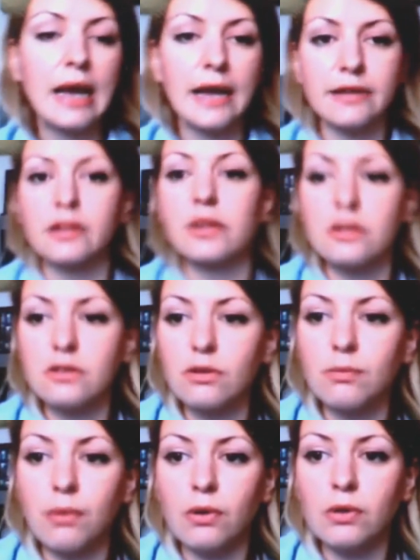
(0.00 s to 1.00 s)
And the third
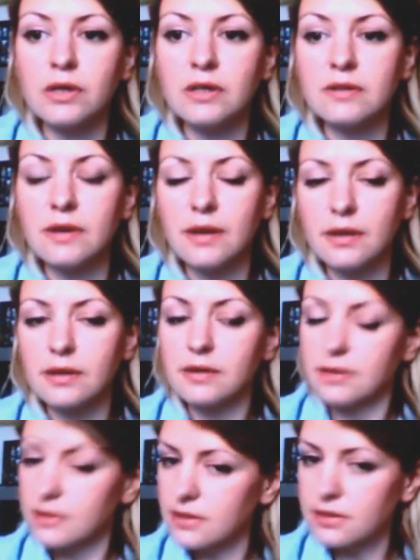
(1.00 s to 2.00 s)
component, and
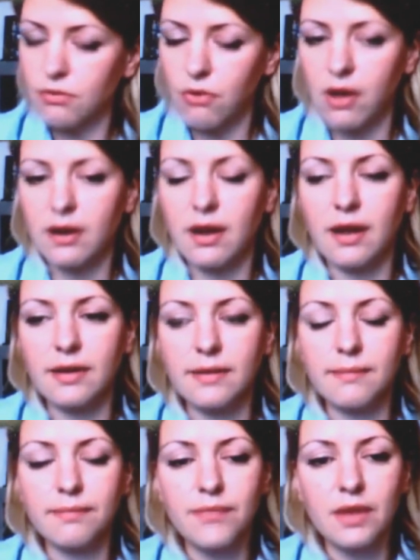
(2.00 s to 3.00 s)
this is the one I
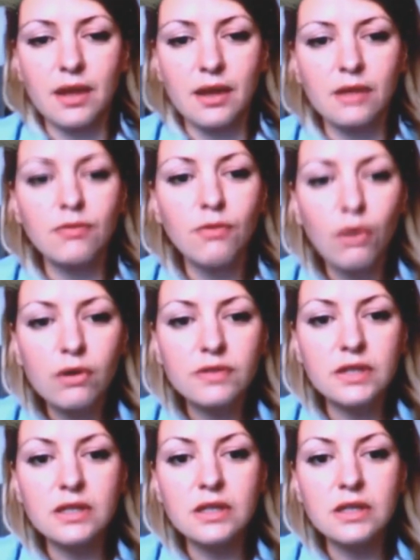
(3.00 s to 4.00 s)
am involved
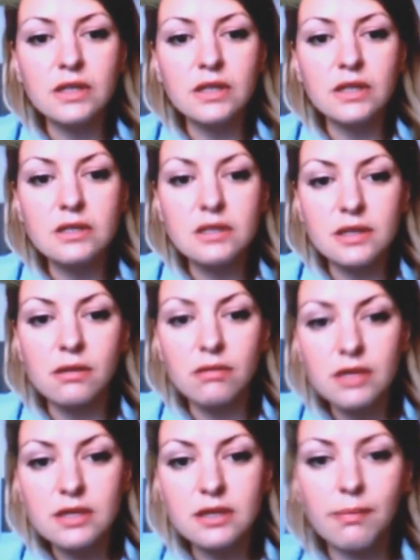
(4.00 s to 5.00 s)
in, is
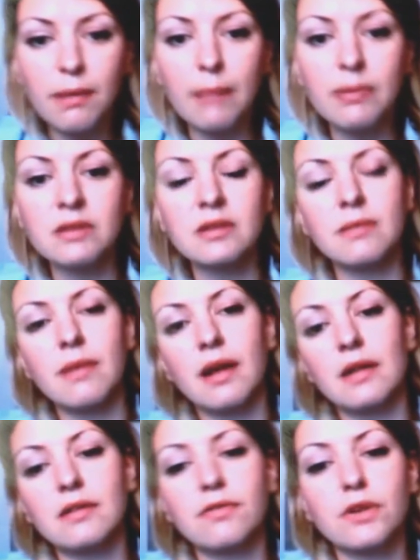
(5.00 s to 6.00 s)
increasing public
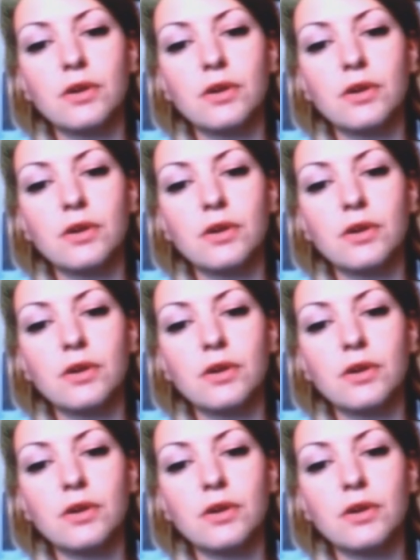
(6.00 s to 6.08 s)
demand for